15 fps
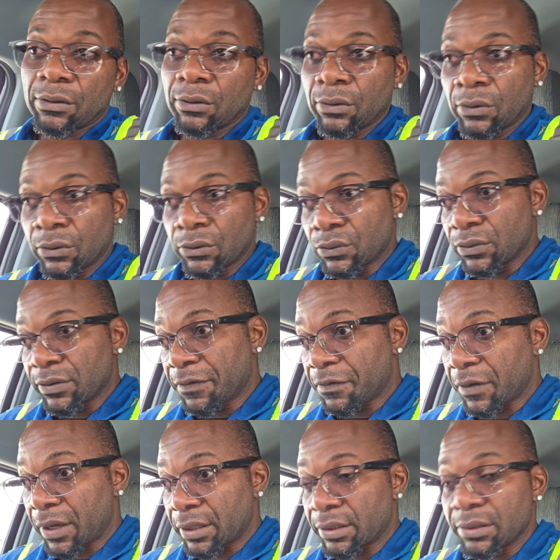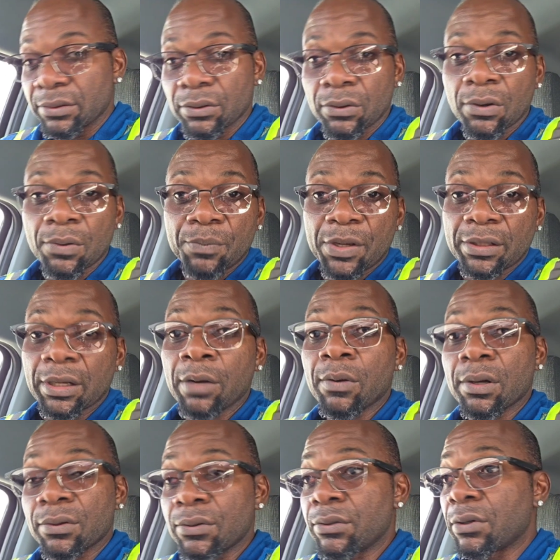goes to the Fed, go meet our
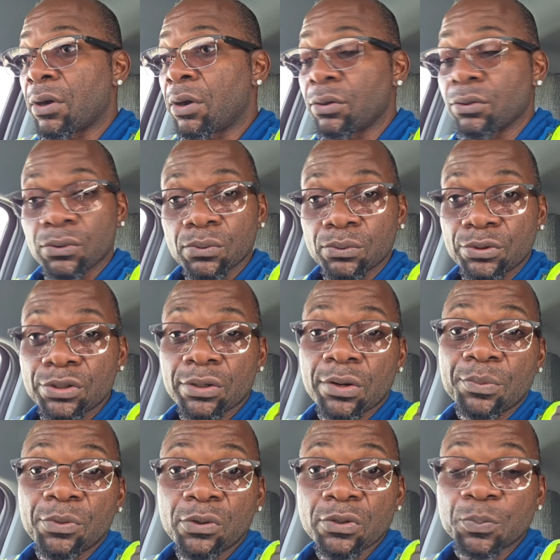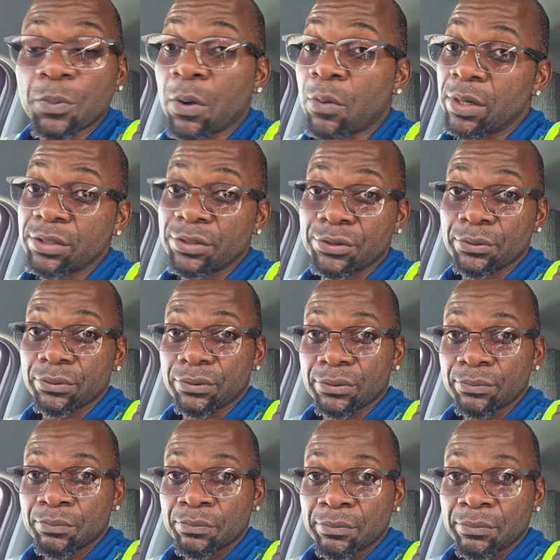good uncle Jerome Powell-Hughes.